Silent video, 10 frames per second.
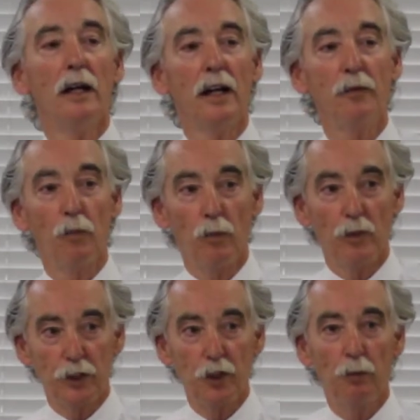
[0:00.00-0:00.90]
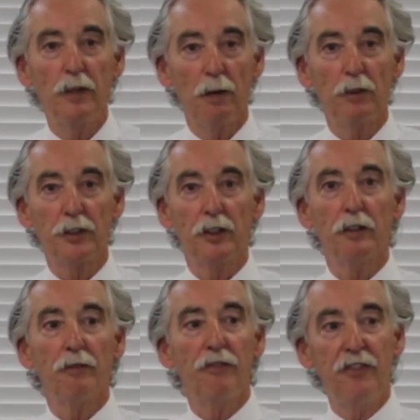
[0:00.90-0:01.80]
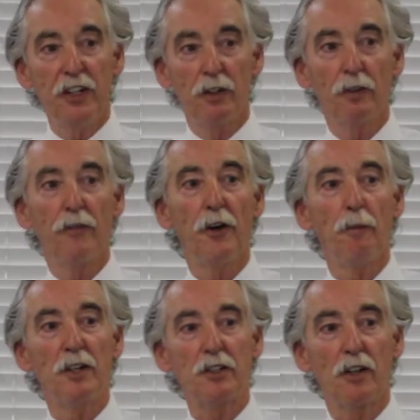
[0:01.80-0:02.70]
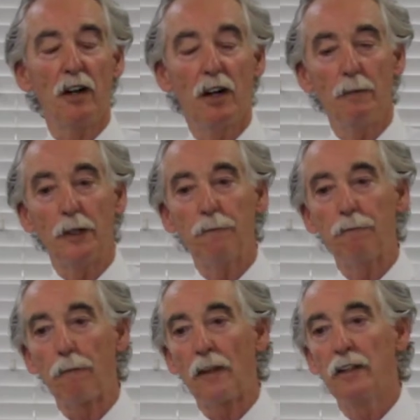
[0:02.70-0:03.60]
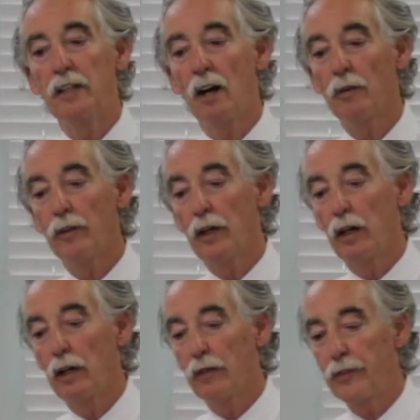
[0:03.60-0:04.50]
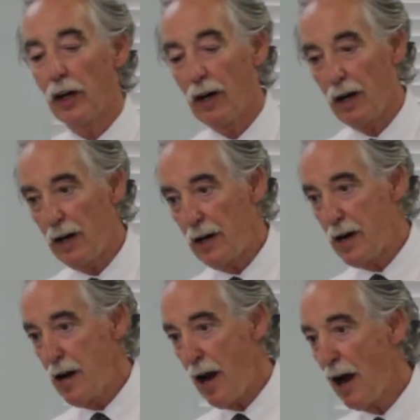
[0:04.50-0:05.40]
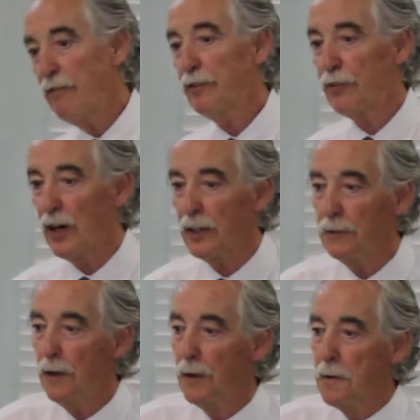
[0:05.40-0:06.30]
And you'll be able to feel their misalignment. Now, I have a friend,